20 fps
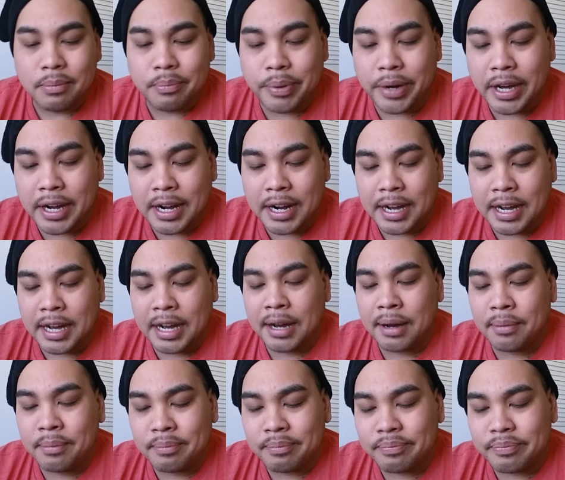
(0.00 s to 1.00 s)
But
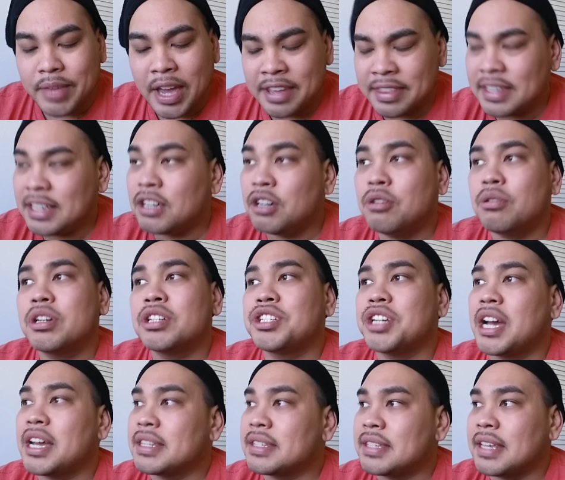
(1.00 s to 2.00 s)
I think Hookah
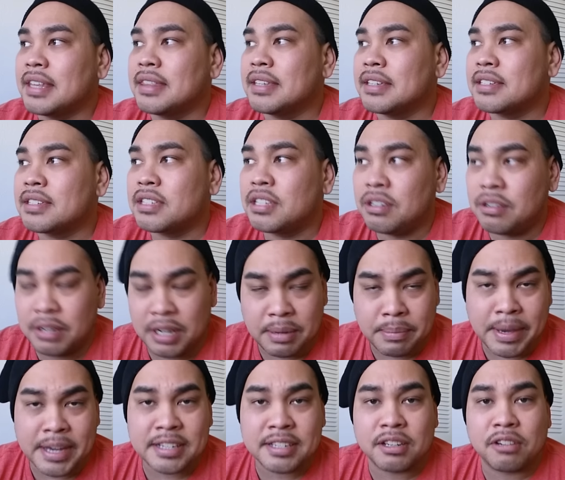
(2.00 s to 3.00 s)
John said this too, and
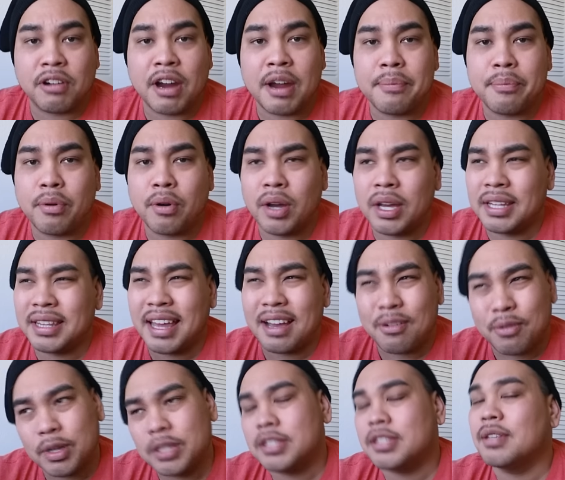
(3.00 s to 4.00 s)
he makes a great point.
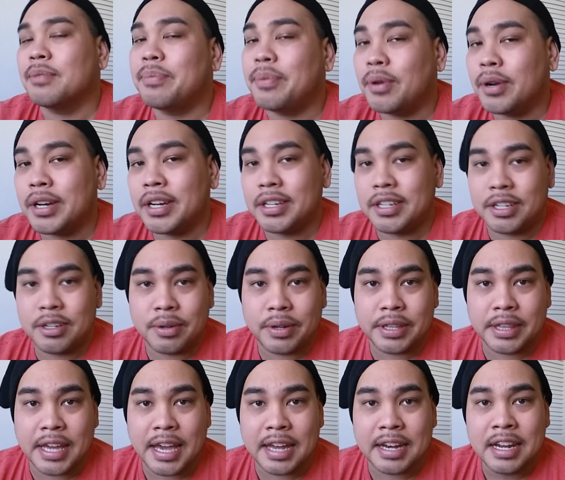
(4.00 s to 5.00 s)
Like, what's the point of
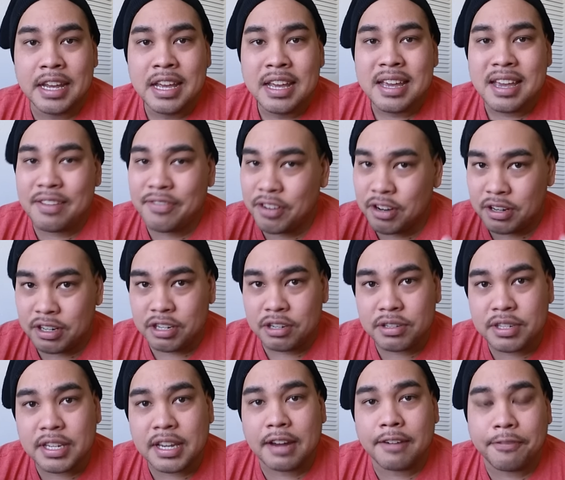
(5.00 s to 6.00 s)
doing that? If you're
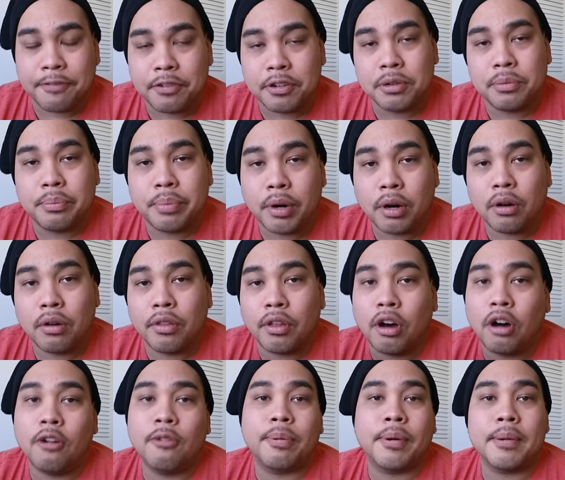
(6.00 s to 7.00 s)
using a fruit bowl,
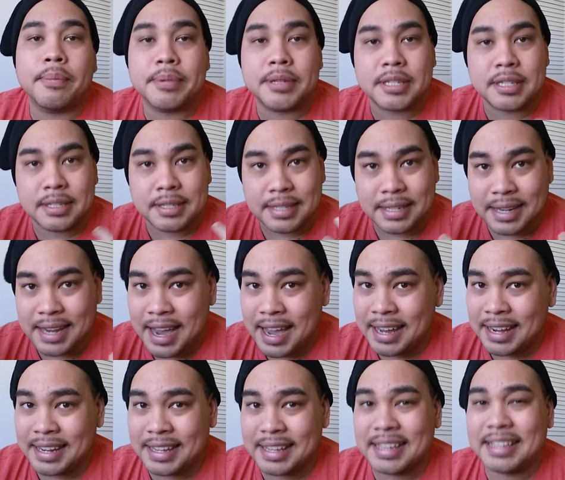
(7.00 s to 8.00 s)
the whole purpose is to
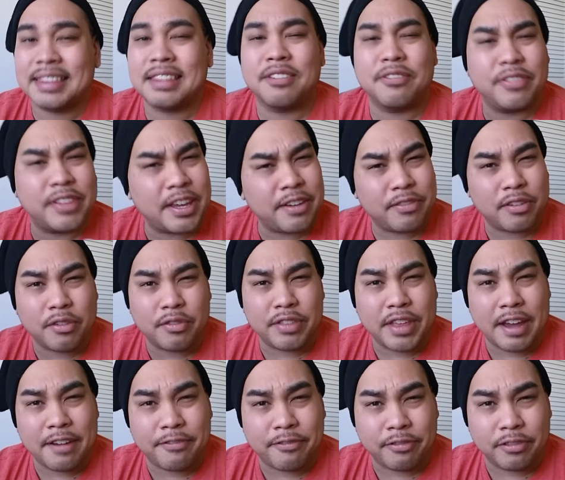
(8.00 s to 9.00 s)
kind of get the flavor of
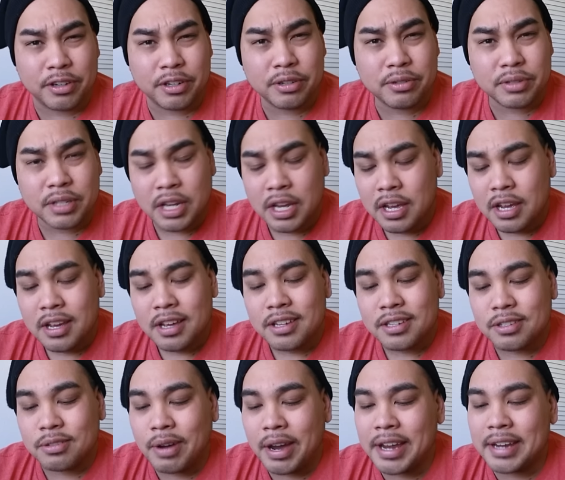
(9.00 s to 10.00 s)
that fruit.
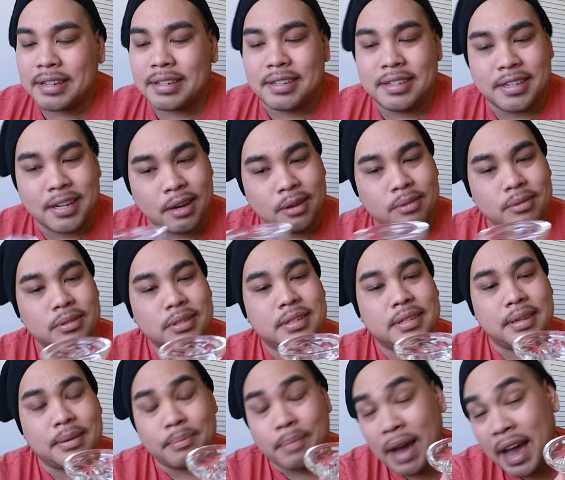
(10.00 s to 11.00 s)
So I don't
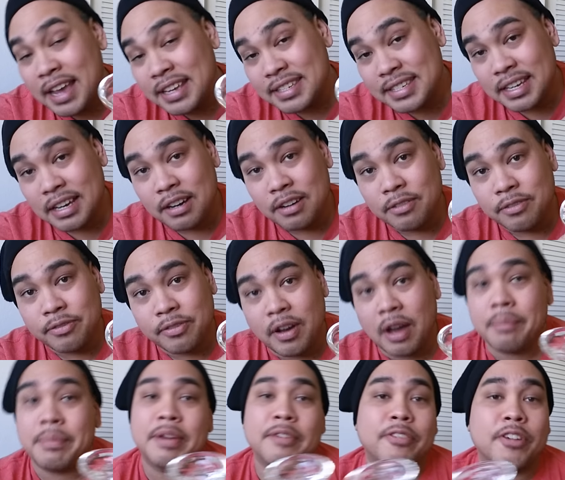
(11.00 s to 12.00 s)
see myself,
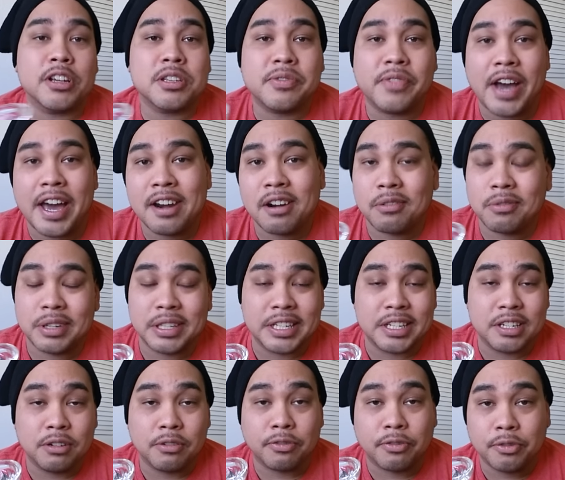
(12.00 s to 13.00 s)
I mean, first of all, I don't
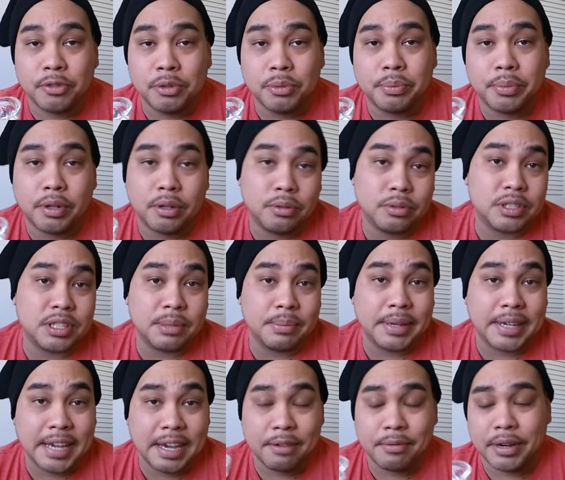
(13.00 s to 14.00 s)
really do fruit bowls to
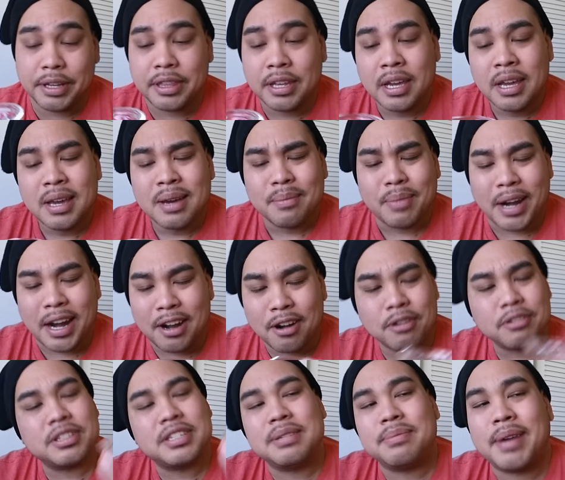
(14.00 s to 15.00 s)
begin with, but I
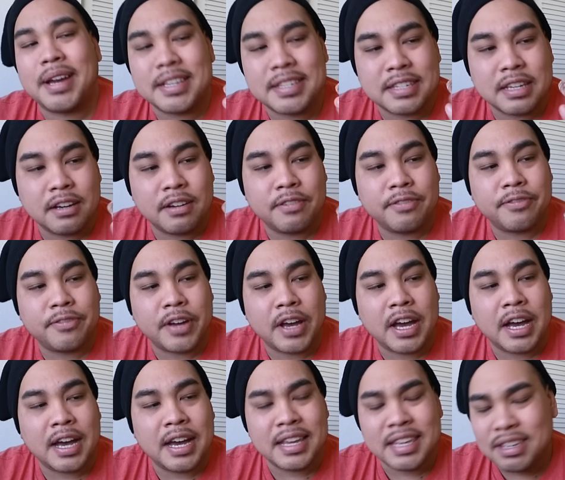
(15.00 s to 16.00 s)
don't see myself
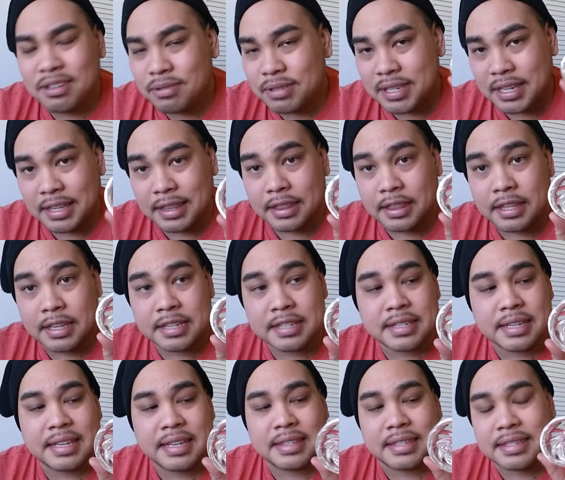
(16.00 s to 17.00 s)
using
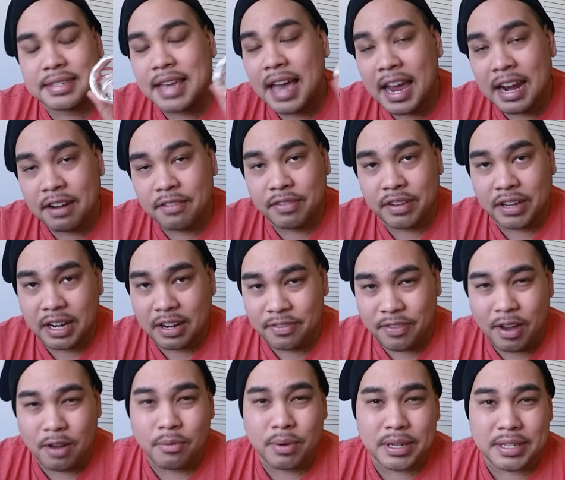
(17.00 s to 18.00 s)
this inside of it
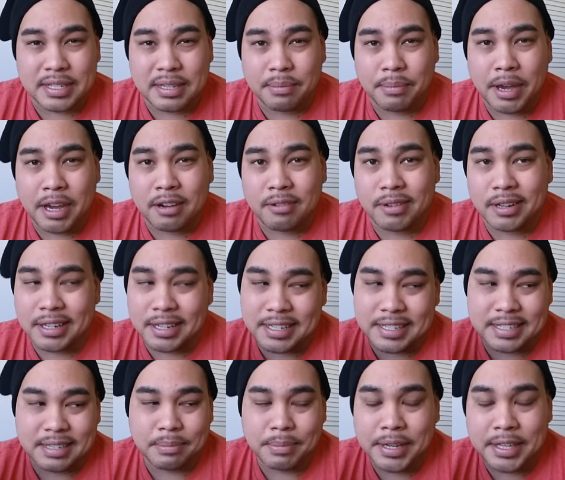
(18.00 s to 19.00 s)
if I was to make one,
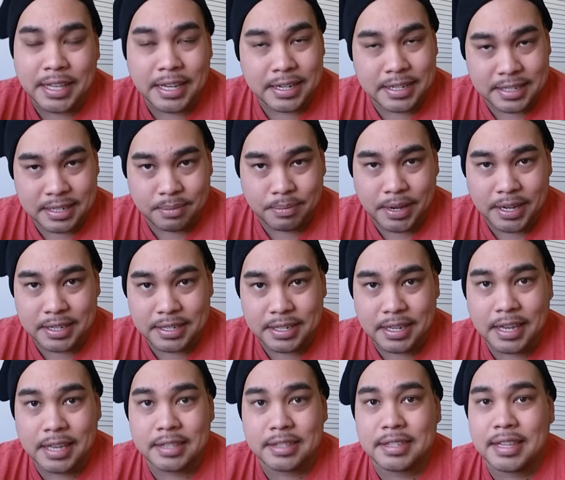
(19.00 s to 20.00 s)
because to me that doesn't make
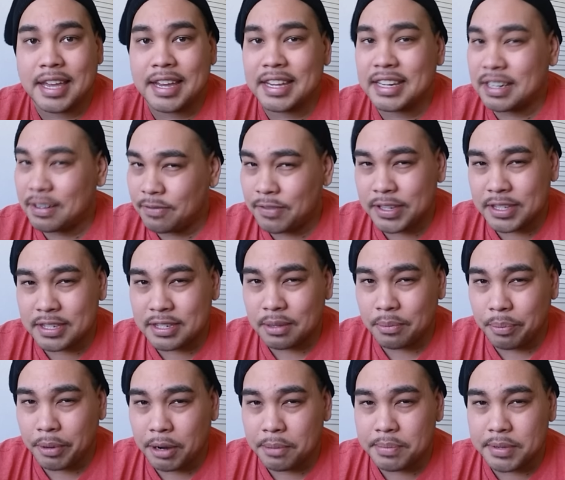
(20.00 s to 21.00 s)
sense. Like, it defeats
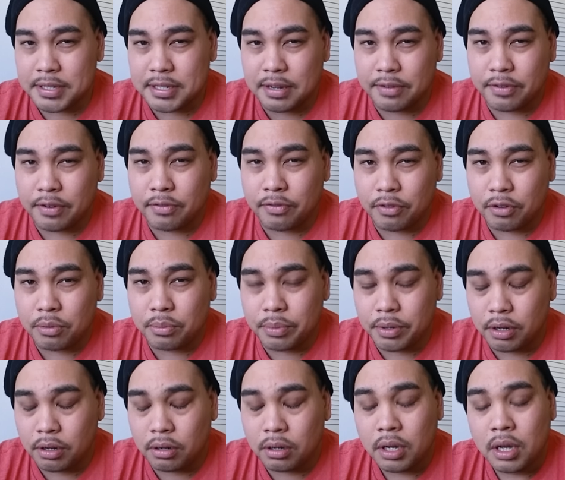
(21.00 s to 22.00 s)
the purpose of a fruit
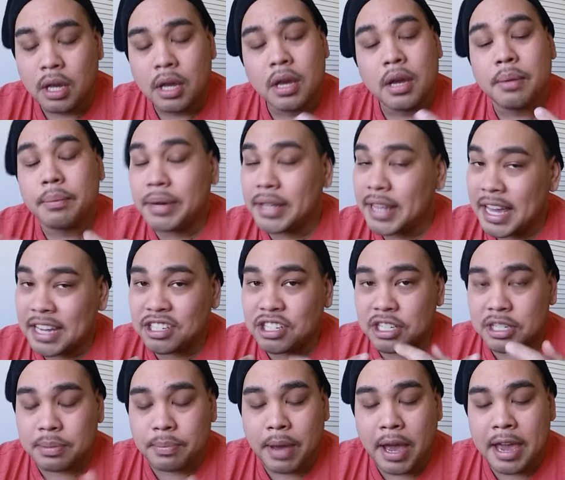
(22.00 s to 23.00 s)
bowl, but that's
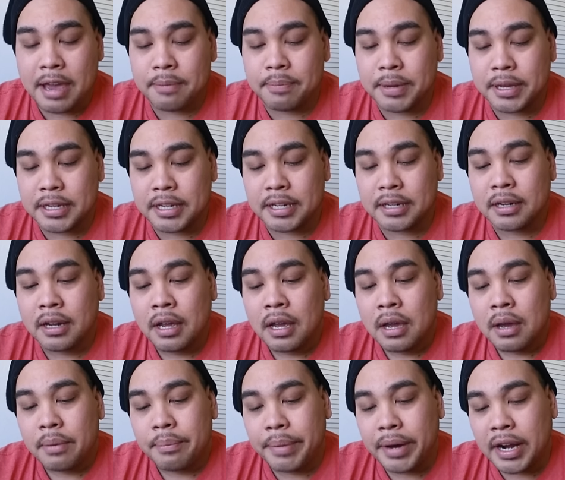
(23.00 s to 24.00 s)
just my opinion.
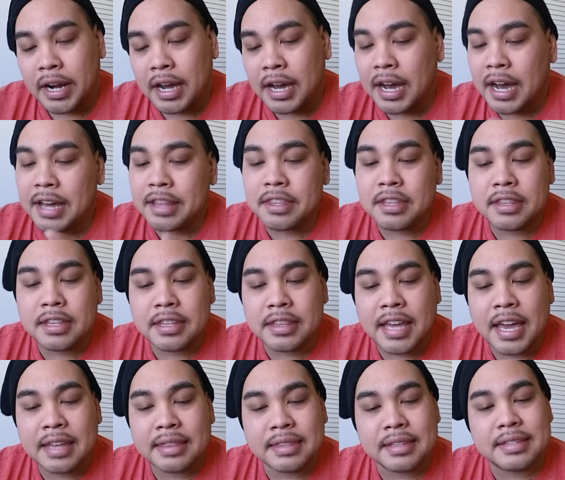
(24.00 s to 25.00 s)
But other
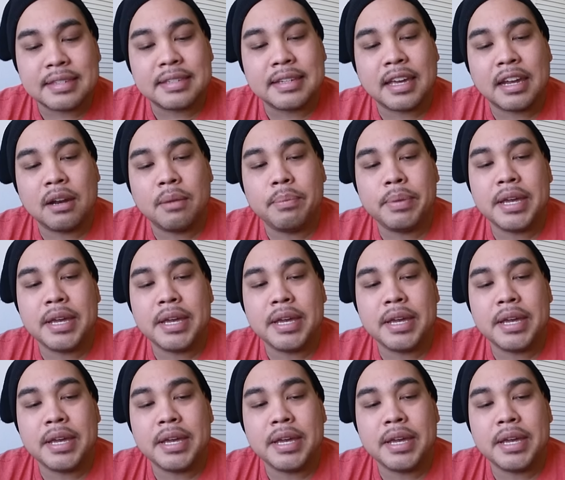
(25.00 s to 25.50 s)
than that, this is going to